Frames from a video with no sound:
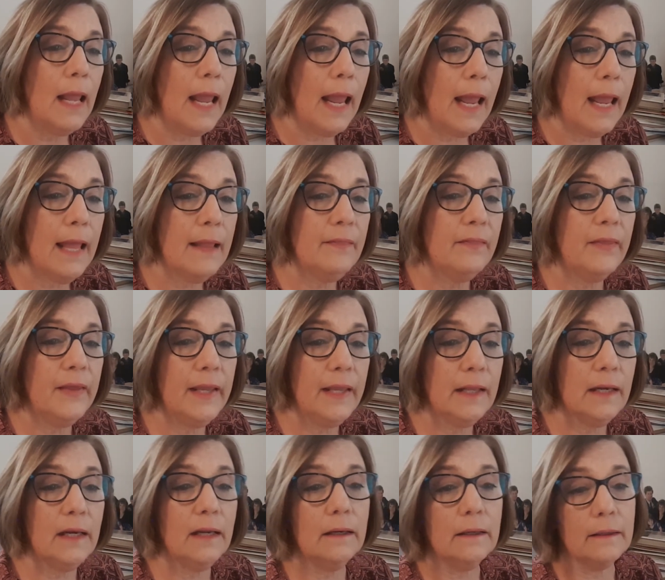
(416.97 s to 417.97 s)
And
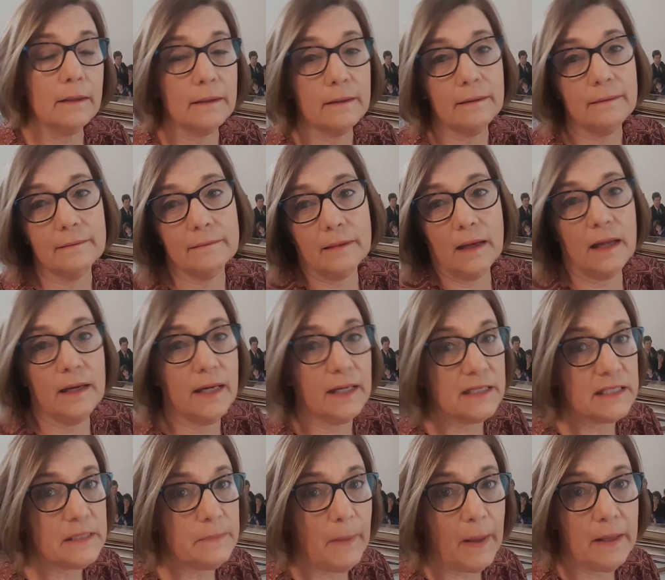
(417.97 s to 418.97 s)
then an
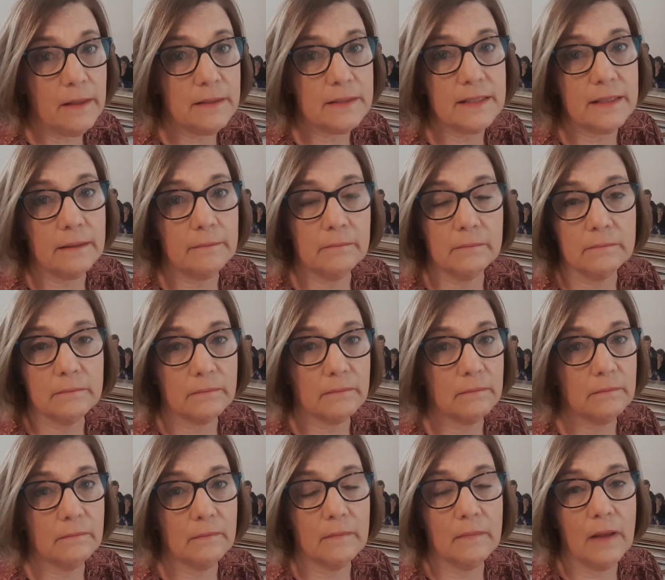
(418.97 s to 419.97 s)
expense,
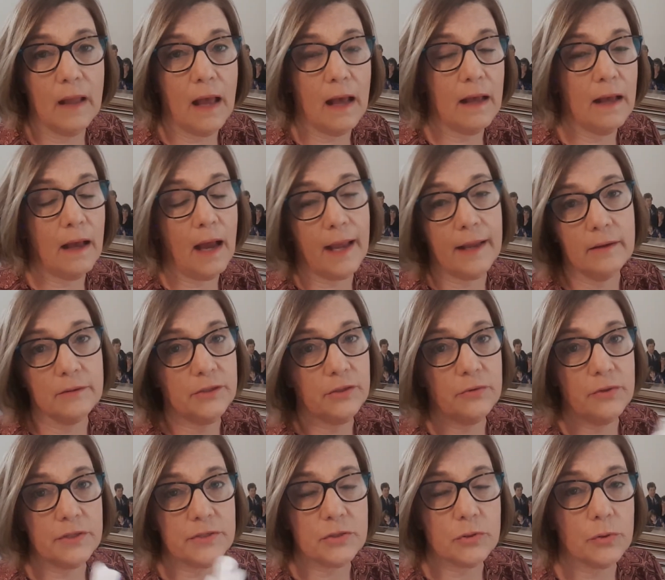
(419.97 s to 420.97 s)
I do
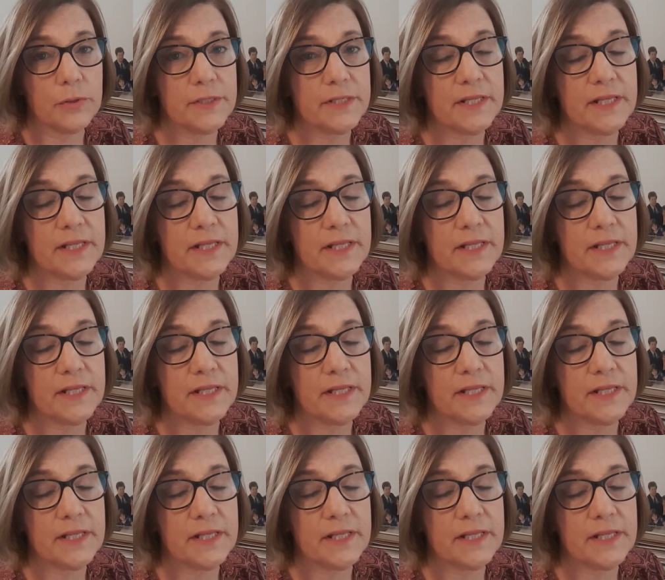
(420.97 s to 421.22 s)
this towards